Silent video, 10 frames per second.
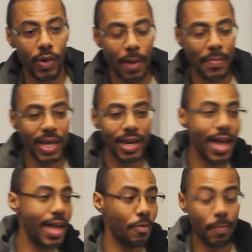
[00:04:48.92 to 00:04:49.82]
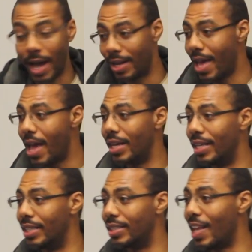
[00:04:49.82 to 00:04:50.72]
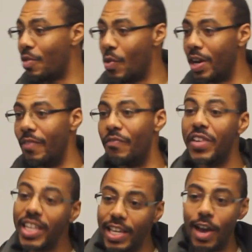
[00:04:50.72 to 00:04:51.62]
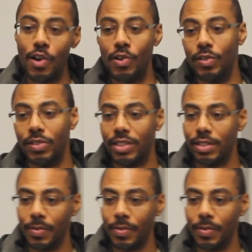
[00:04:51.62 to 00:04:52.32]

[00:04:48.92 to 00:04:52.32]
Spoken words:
What I mean by that is they wanted videos.